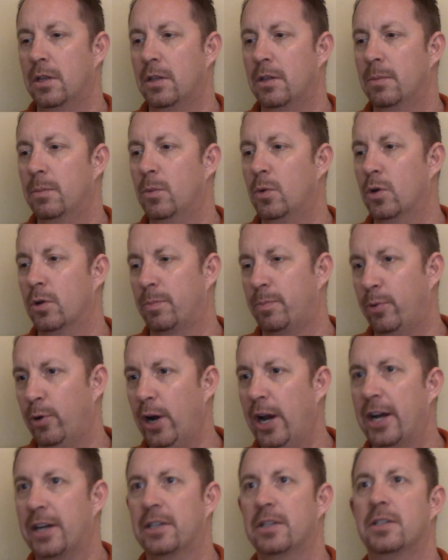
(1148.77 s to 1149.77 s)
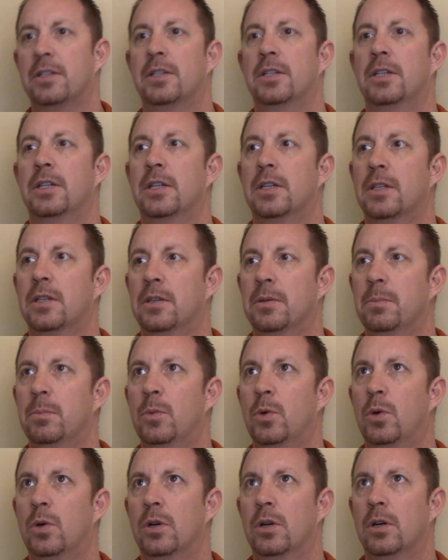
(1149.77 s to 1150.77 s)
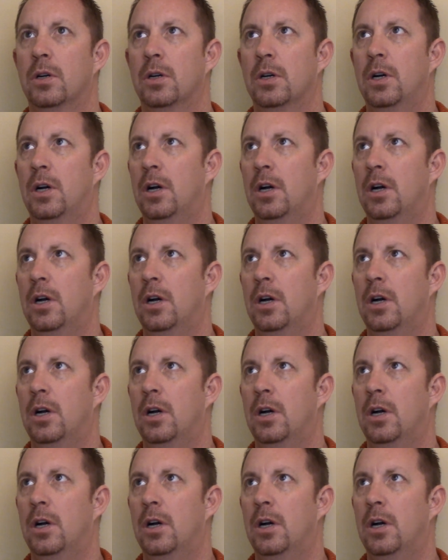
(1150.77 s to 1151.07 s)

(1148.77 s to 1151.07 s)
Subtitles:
the more practicing, the more,